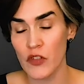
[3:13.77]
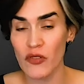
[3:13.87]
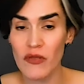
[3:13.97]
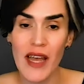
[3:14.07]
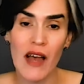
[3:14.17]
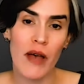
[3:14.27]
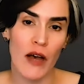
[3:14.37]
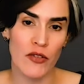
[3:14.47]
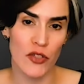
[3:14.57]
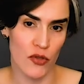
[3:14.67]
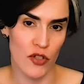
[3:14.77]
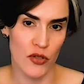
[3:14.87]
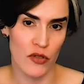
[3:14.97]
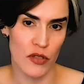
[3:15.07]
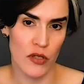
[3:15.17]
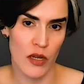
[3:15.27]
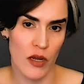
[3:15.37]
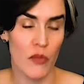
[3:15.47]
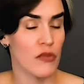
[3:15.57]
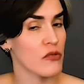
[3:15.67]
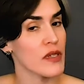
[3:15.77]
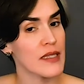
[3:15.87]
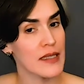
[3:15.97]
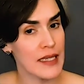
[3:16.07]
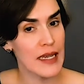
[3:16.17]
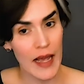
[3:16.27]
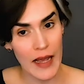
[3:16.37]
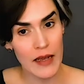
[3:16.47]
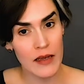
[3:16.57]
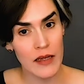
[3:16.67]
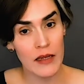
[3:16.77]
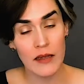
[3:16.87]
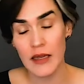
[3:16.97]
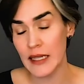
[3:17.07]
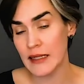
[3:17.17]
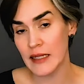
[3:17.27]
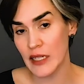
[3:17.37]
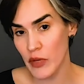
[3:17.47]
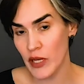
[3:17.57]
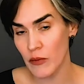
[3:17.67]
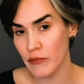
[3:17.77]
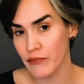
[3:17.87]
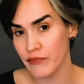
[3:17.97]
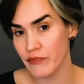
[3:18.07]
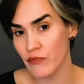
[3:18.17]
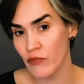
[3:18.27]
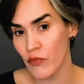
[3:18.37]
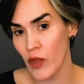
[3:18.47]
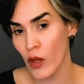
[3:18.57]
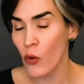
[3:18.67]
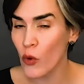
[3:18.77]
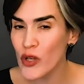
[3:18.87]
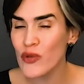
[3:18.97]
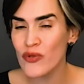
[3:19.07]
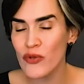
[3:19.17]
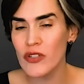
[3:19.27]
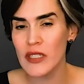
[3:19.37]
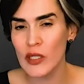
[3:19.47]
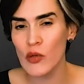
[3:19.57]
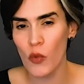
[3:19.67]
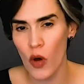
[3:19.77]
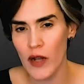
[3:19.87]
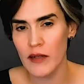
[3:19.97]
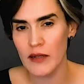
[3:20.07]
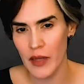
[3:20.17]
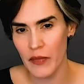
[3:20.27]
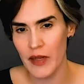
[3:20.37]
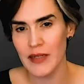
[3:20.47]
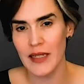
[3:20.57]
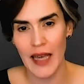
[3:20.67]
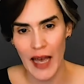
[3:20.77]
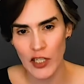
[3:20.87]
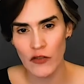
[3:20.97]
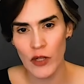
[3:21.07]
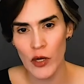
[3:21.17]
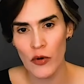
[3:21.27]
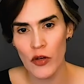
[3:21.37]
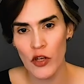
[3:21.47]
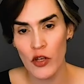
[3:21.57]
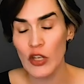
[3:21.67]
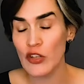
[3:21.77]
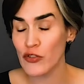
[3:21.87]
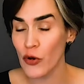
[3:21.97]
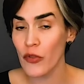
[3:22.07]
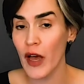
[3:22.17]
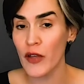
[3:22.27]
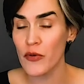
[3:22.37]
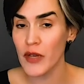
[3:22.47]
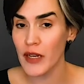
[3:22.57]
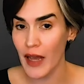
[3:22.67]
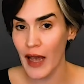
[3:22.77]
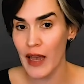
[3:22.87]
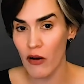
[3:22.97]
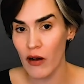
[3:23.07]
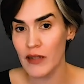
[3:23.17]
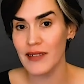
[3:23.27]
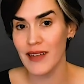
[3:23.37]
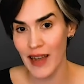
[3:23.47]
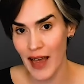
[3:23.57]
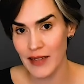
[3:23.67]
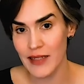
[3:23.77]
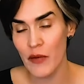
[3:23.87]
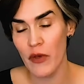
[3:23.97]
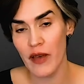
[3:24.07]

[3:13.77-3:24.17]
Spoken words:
So now how do you choose between city A and city B? Well, you do still want something to cash flow so that you can hang on to that asset